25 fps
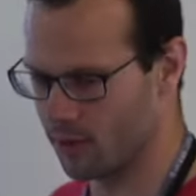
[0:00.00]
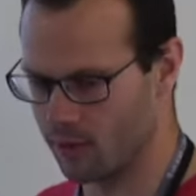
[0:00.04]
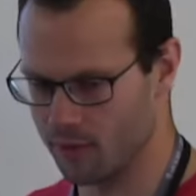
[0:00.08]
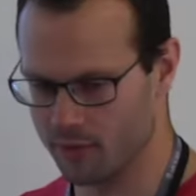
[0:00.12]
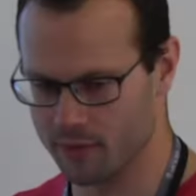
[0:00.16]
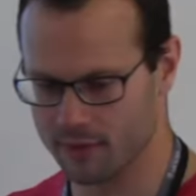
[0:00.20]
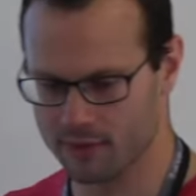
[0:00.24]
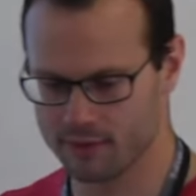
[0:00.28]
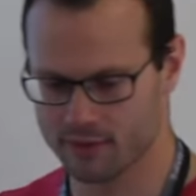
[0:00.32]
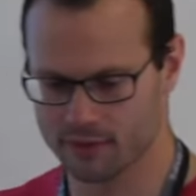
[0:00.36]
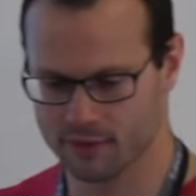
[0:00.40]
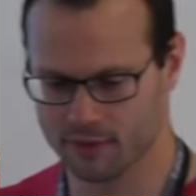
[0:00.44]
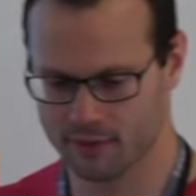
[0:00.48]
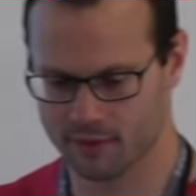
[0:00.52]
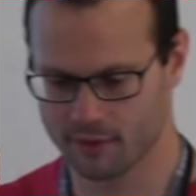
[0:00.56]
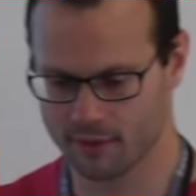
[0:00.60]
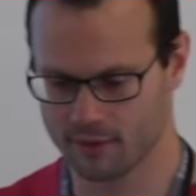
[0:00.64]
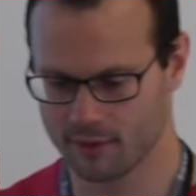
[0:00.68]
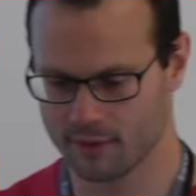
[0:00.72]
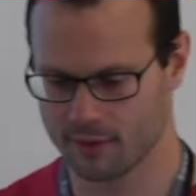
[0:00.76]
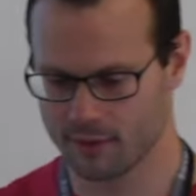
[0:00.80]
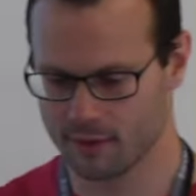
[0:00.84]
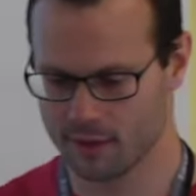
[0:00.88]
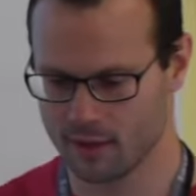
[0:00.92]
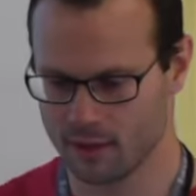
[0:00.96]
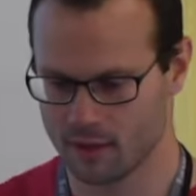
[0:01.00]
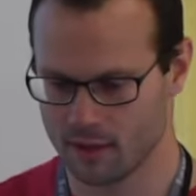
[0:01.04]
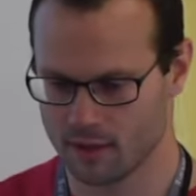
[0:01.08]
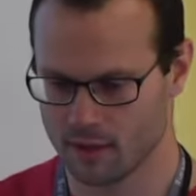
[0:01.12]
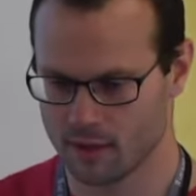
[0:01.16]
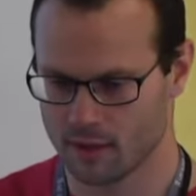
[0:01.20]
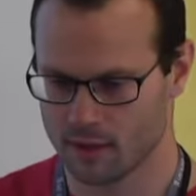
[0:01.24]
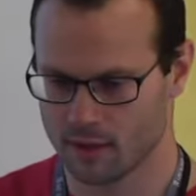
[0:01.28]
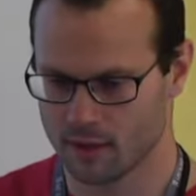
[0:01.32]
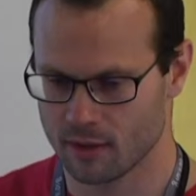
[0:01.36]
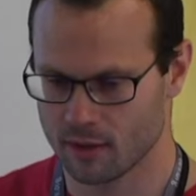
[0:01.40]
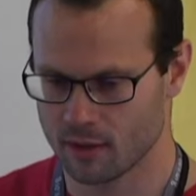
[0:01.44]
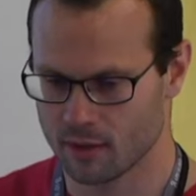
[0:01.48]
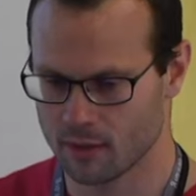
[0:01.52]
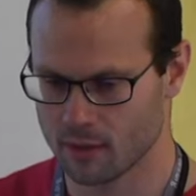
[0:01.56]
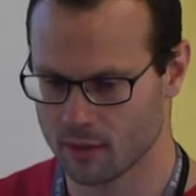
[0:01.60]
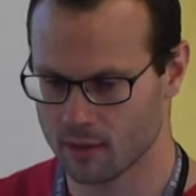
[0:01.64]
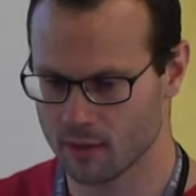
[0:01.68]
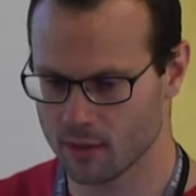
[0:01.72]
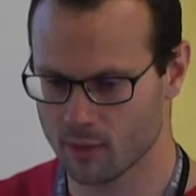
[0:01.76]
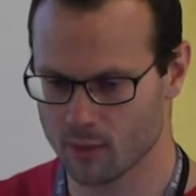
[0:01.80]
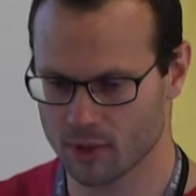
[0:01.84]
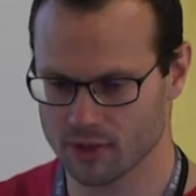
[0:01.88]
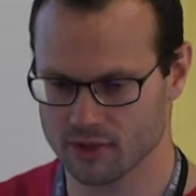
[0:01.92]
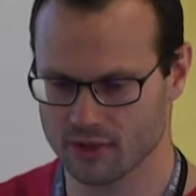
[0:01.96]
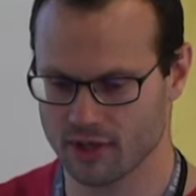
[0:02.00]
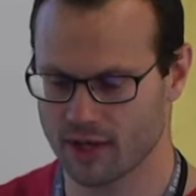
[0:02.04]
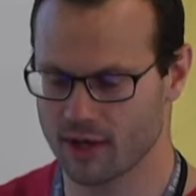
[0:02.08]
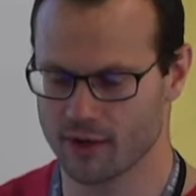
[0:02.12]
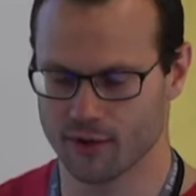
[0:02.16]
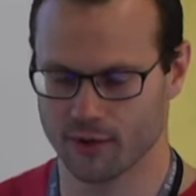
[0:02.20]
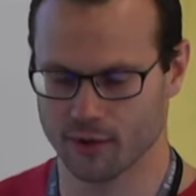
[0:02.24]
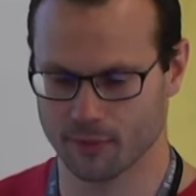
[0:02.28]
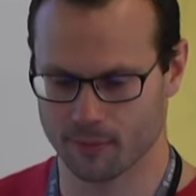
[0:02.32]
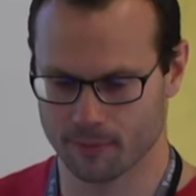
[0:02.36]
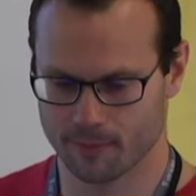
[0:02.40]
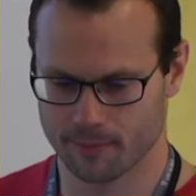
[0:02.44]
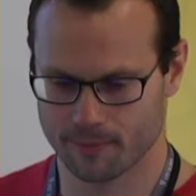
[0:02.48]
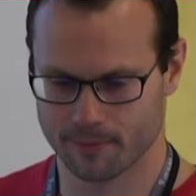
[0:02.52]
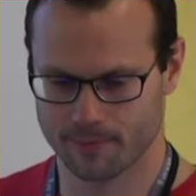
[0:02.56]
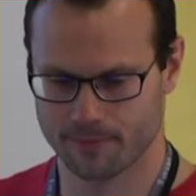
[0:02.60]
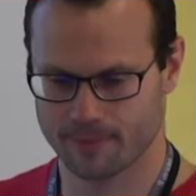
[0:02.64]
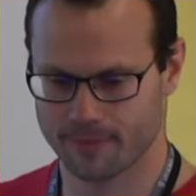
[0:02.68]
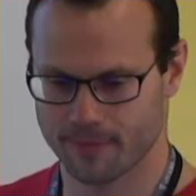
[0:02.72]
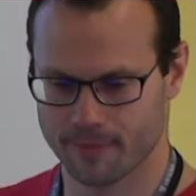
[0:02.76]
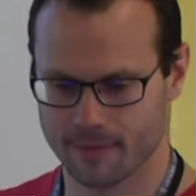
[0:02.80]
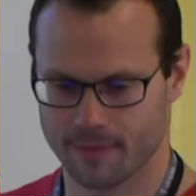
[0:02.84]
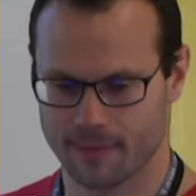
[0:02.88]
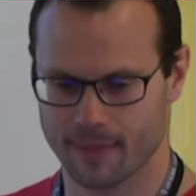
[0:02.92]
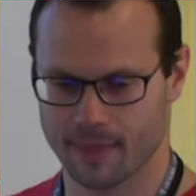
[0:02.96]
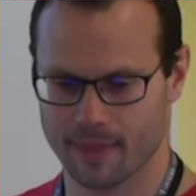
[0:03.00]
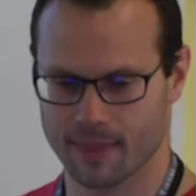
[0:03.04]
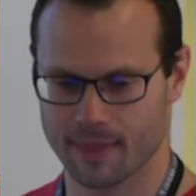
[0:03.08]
all this? Good question, I don't know.